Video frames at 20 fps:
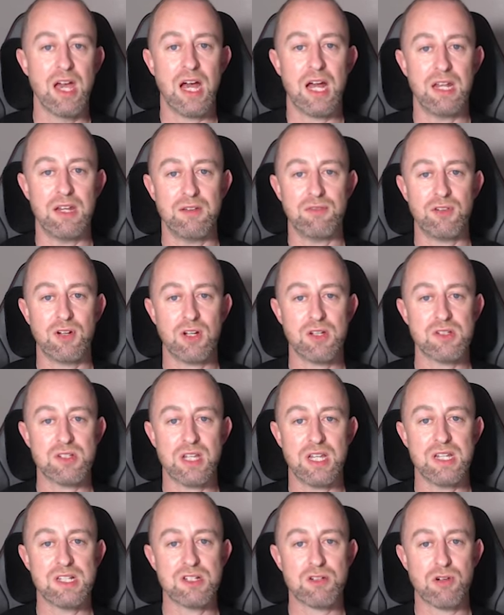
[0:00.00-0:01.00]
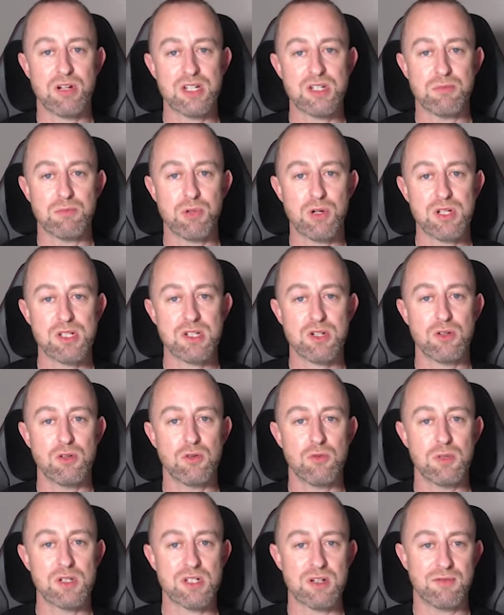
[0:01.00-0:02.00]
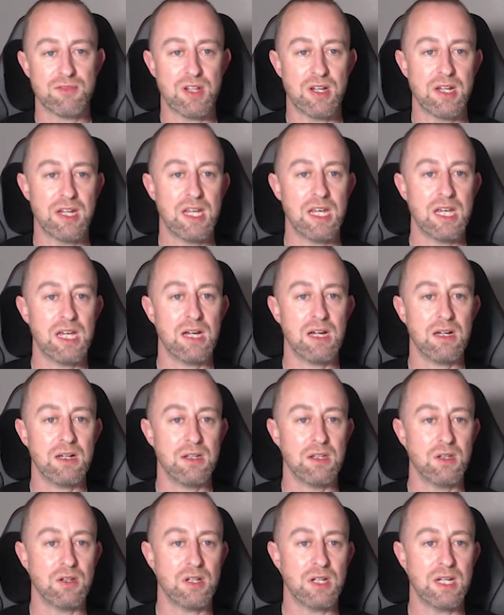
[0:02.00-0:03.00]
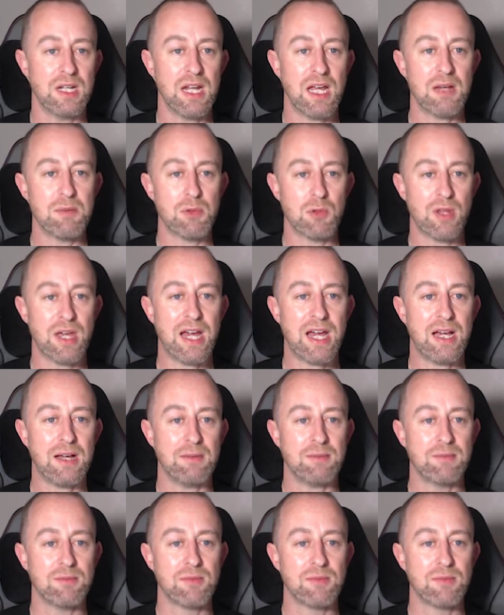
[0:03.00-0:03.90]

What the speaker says: And if I go to integration protocol, which I've done here, you can enable that